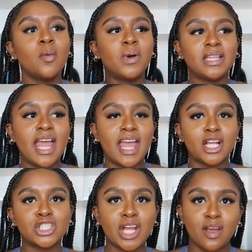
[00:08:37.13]
put that
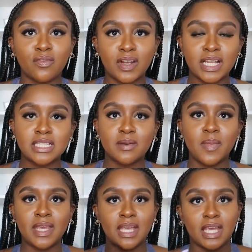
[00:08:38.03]
extra effort into
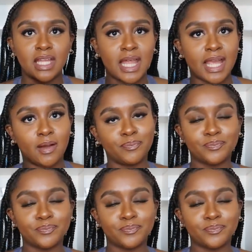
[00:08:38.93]
making it like